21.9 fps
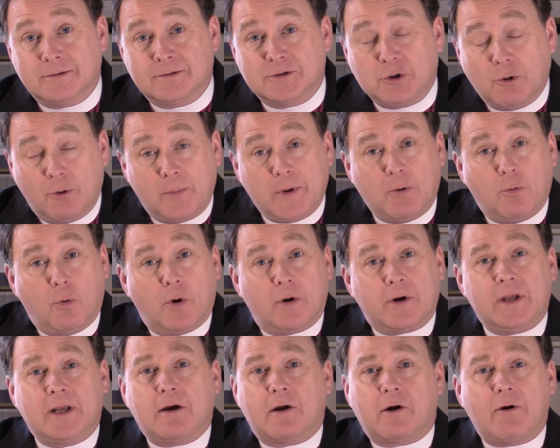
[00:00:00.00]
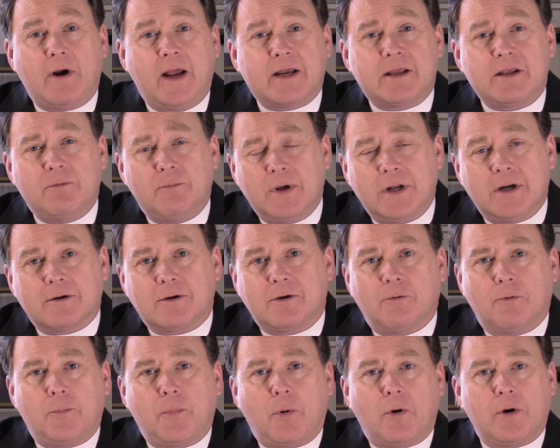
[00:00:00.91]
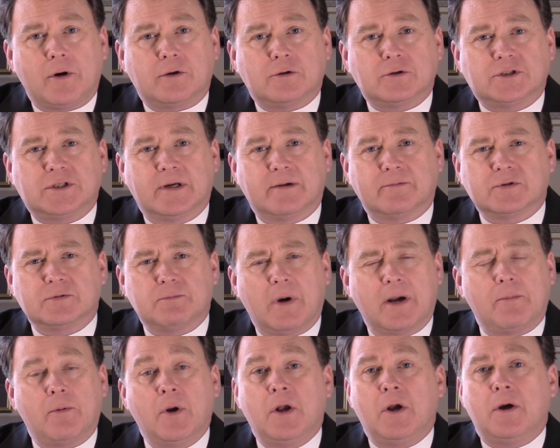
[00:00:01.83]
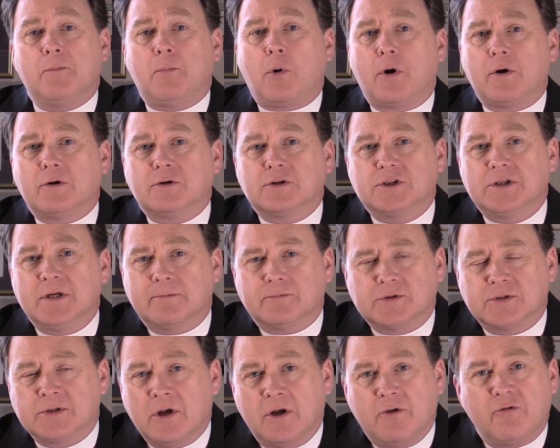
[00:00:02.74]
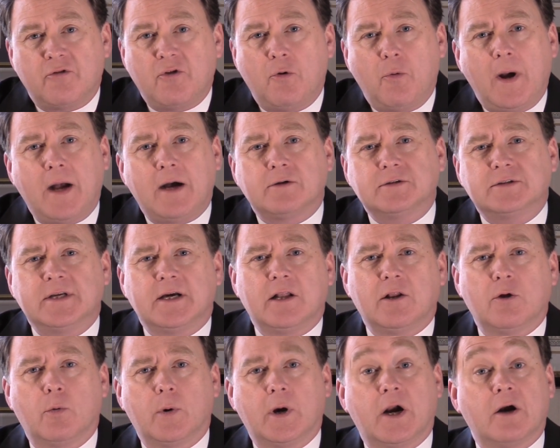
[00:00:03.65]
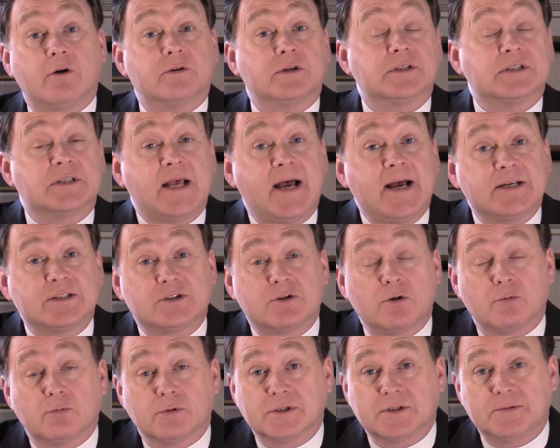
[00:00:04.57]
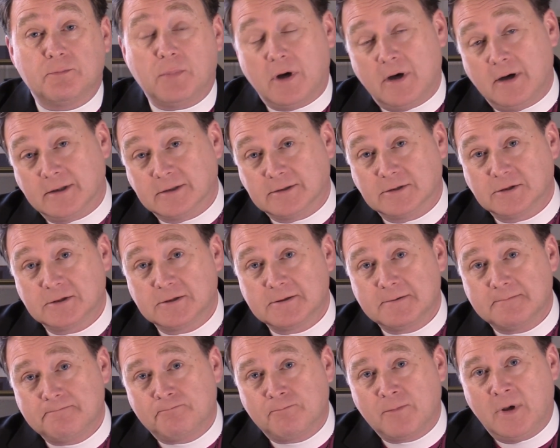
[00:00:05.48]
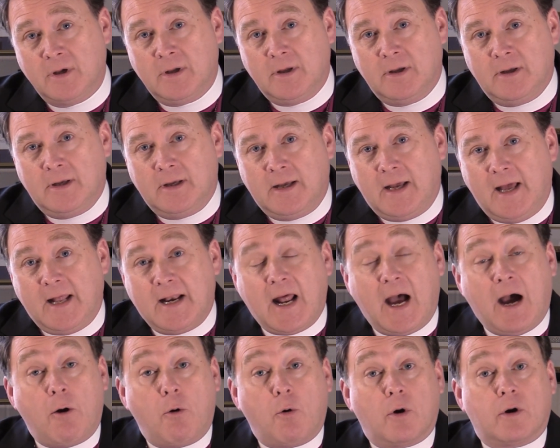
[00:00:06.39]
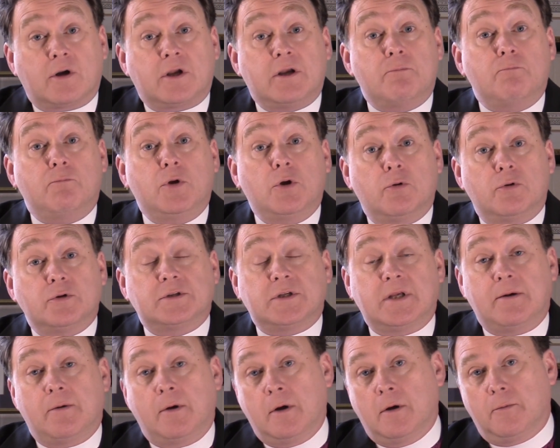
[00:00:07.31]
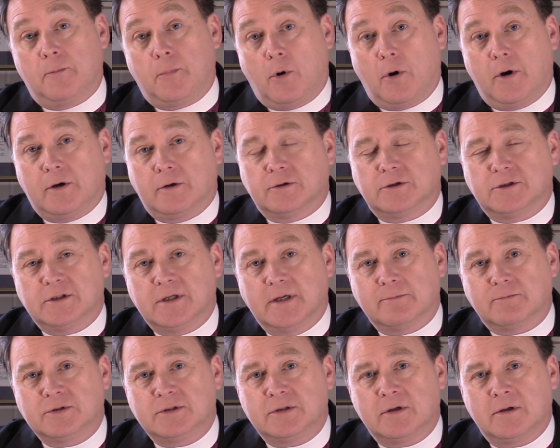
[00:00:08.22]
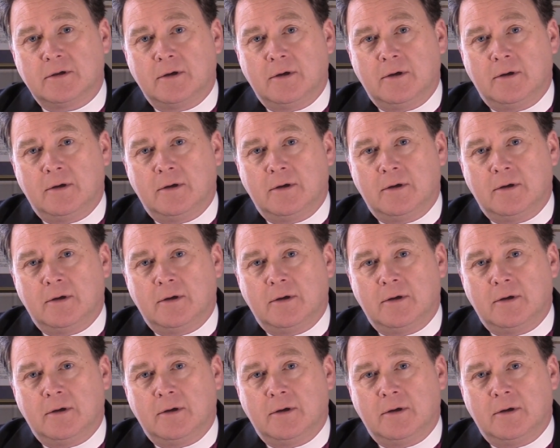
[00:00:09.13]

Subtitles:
She will be working on our ecumenical partnerships, my partnerships throughout Delaware, our disaster response, and our community partnerships.